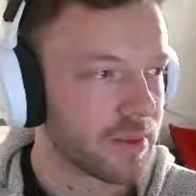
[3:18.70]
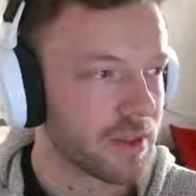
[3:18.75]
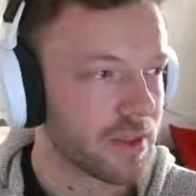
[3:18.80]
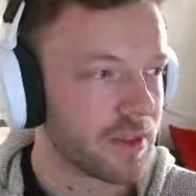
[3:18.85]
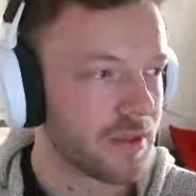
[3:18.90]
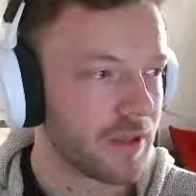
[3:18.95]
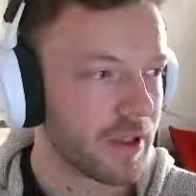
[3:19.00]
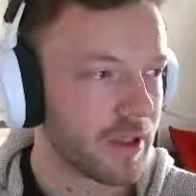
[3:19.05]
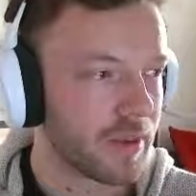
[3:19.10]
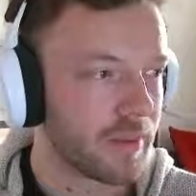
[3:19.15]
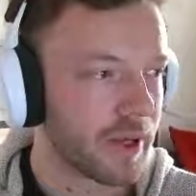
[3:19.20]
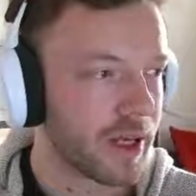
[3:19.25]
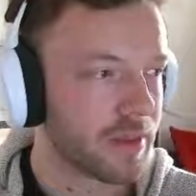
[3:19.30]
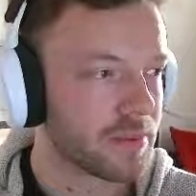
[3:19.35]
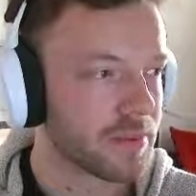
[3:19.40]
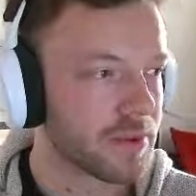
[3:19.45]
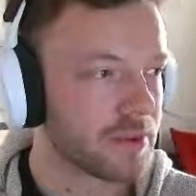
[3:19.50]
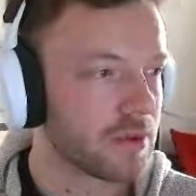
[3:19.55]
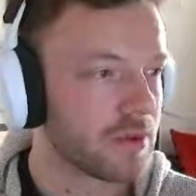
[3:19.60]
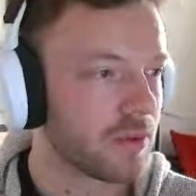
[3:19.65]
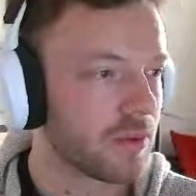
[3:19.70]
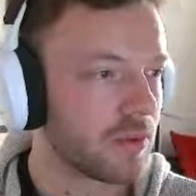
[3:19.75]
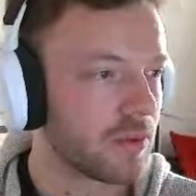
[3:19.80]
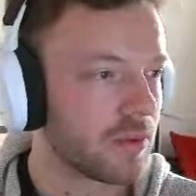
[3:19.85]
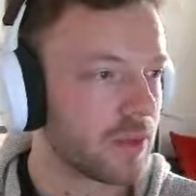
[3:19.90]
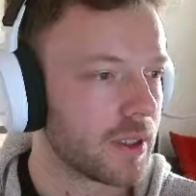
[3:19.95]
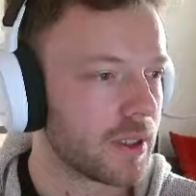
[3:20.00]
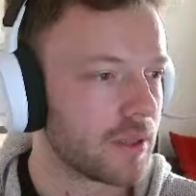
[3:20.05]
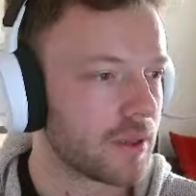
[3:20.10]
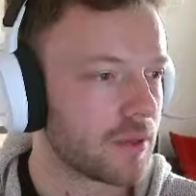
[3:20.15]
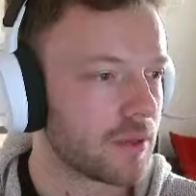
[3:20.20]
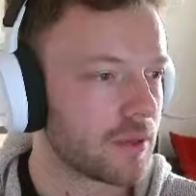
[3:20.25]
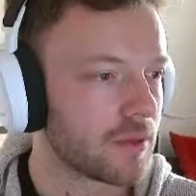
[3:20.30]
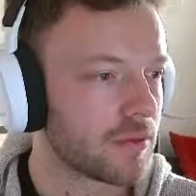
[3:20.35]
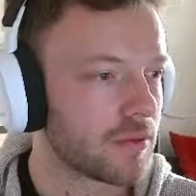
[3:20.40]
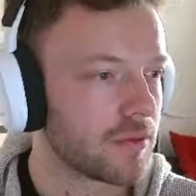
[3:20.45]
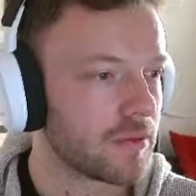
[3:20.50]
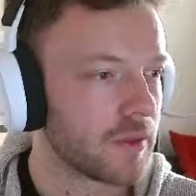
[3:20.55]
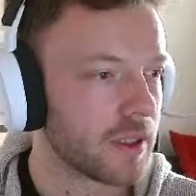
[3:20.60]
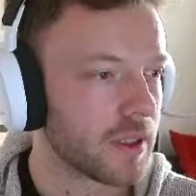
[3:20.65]
of our maps will
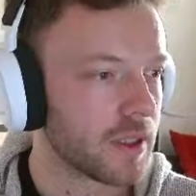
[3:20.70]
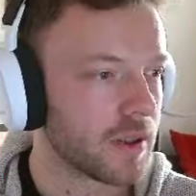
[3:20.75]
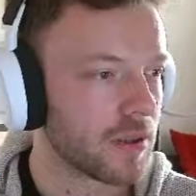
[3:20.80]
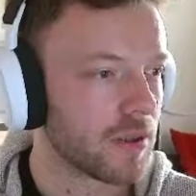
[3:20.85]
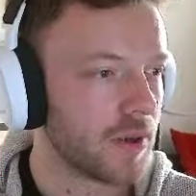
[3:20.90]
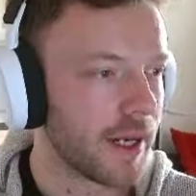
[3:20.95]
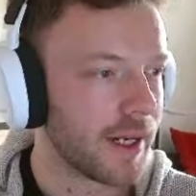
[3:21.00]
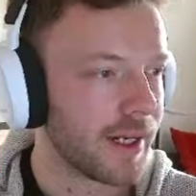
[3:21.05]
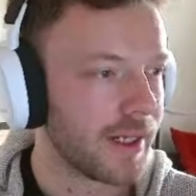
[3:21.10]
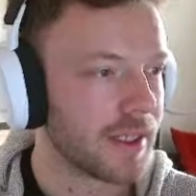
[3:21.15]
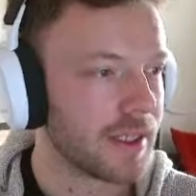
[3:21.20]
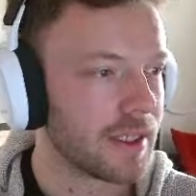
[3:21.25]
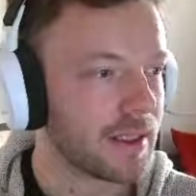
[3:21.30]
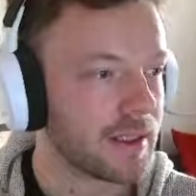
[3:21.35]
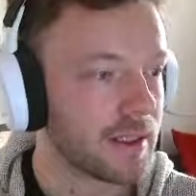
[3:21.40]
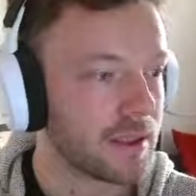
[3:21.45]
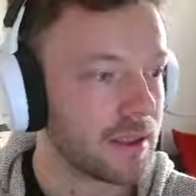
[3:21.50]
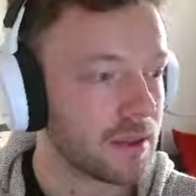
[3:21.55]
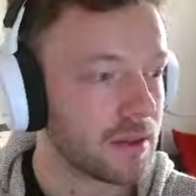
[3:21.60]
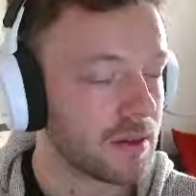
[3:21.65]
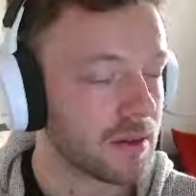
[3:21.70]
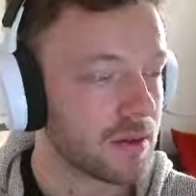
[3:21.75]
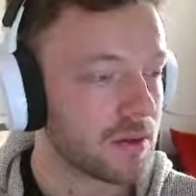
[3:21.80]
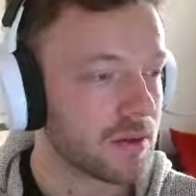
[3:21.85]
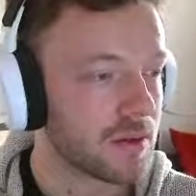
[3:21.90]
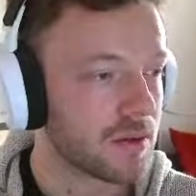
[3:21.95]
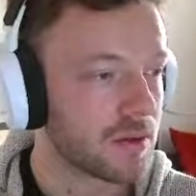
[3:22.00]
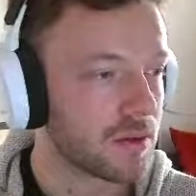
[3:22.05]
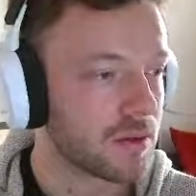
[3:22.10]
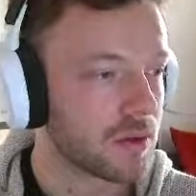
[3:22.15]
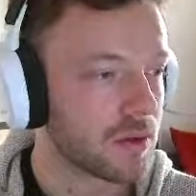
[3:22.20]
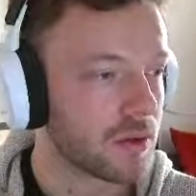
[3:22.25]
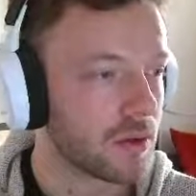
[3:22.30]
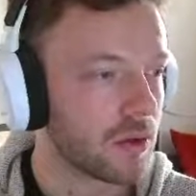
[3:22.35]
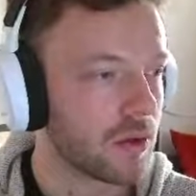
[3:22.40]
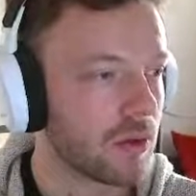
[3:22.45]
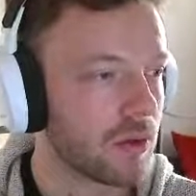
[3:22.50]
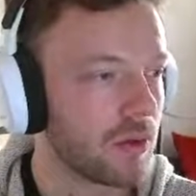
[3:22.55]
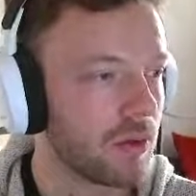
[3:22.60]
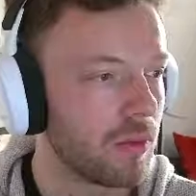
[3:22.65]
fit quite neatly
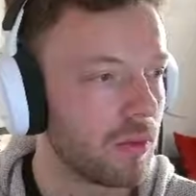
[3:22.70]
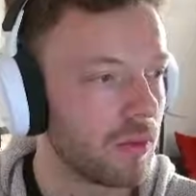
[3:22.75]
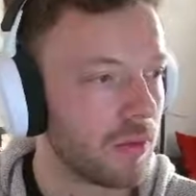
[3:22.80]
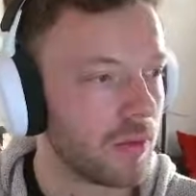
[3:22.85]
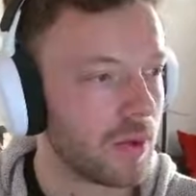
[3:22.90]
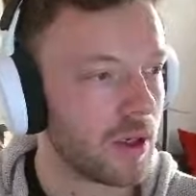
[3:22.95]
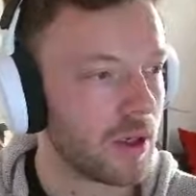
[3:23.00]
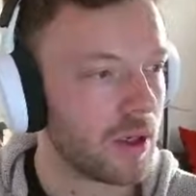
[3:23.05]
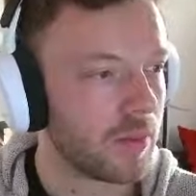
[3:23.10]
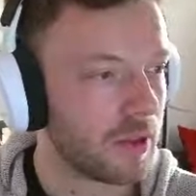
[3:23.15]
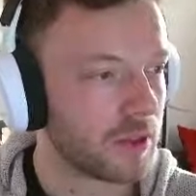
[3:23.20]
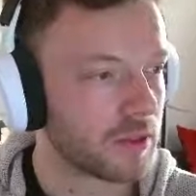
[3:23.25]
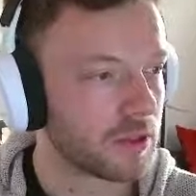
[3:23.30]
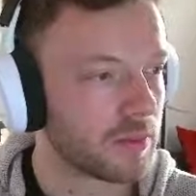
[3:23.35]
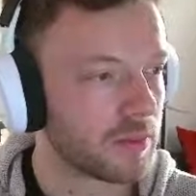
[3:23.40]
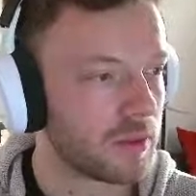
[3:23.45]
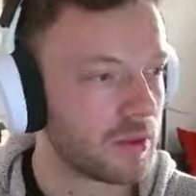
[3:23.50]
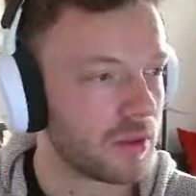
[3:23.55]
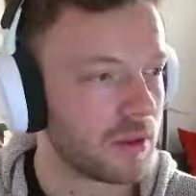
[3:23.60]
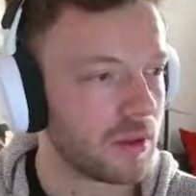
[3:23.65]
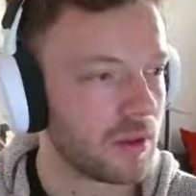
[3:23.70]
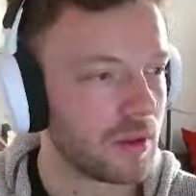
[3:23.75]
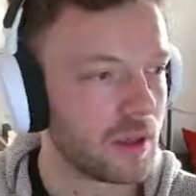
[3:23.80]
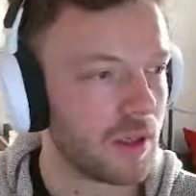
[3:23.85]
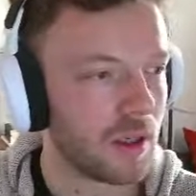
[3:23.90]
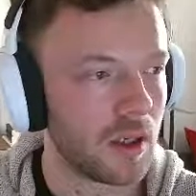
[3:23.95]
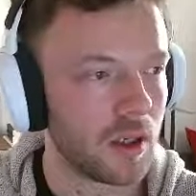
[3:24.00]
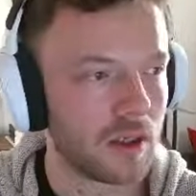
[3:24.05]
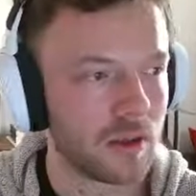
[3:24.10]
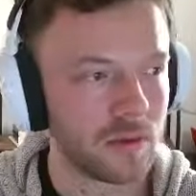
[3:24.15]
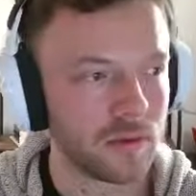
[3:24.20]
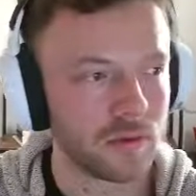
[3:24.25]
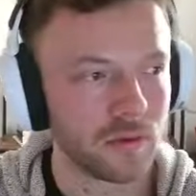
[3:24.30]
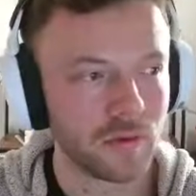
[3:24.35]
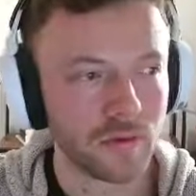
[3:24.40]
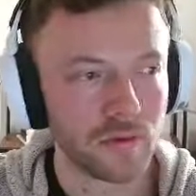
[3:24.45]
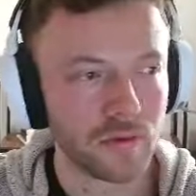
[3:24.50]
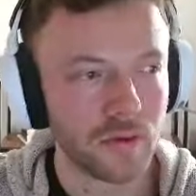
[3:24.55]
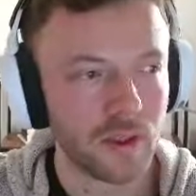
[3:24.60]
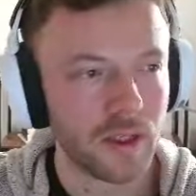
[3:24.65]
to a multiple
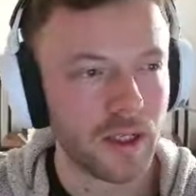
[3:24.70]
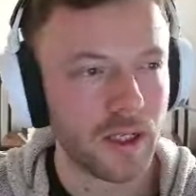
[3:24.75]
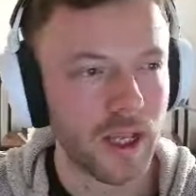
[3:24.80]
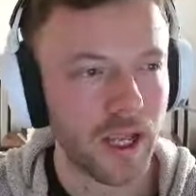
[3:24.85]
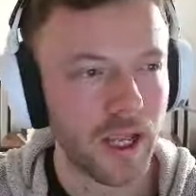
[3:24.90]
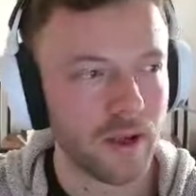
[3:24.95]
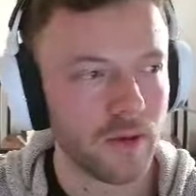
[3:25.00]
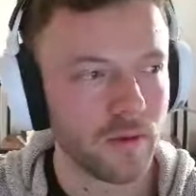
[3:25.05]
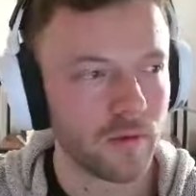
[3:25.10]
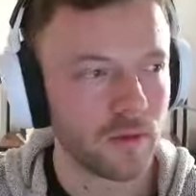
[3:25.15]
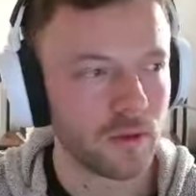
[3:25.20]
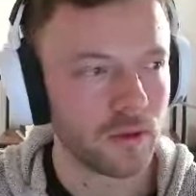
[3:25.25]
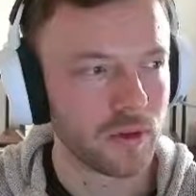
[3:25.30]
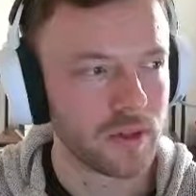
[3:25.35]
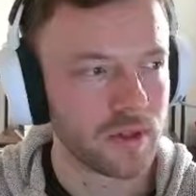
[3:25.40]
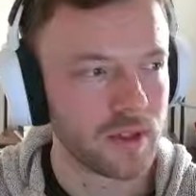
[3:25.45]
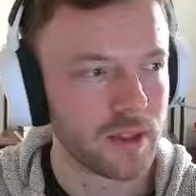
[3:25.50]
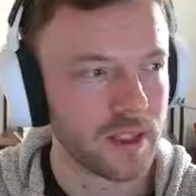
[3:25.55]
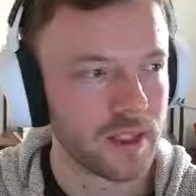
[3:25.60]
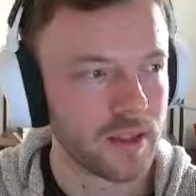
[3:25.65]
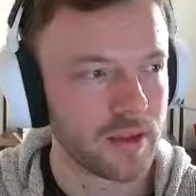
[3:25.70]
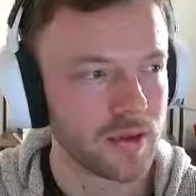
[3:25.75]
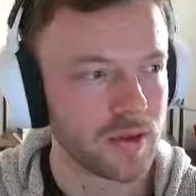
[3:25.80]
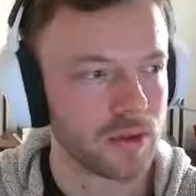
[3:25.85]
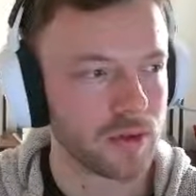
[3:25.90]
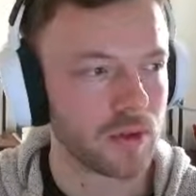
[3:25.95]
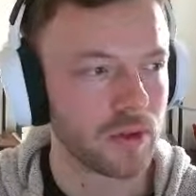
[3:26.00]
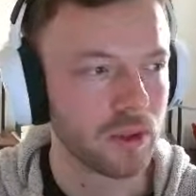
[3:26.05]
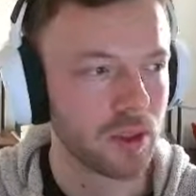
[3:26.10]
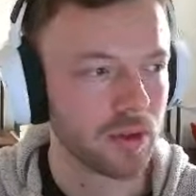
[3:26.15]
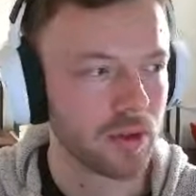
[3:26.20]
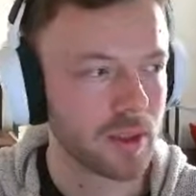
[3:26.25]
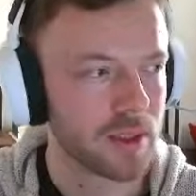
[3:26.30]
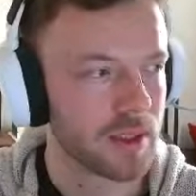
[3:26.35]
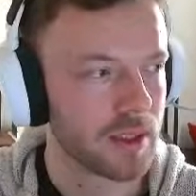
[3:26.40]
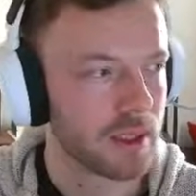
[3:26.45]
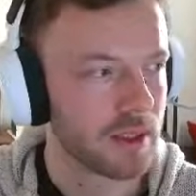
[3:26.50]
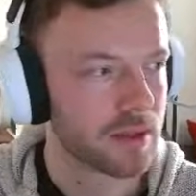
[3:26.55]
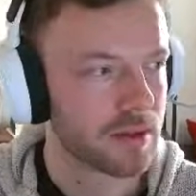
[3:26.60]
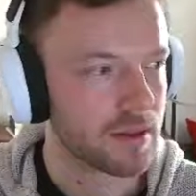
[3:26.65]
of A4 size or US
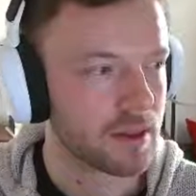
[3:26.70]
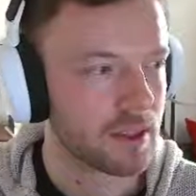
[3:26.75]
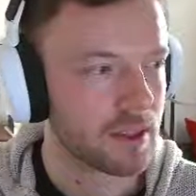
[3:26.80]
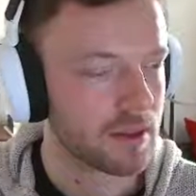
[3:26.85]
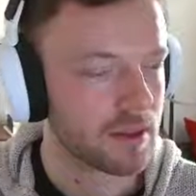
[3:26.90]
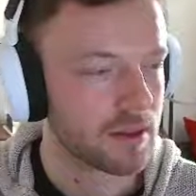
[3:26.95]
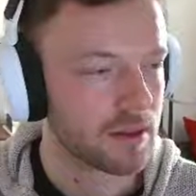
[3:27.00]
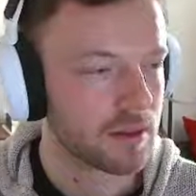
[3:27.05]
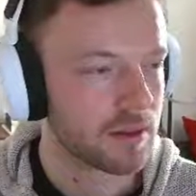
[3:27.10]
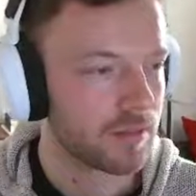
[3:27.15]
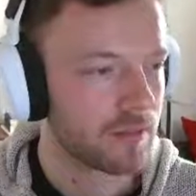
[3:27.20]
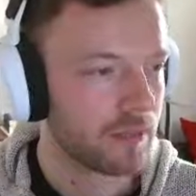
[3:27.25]
letter size,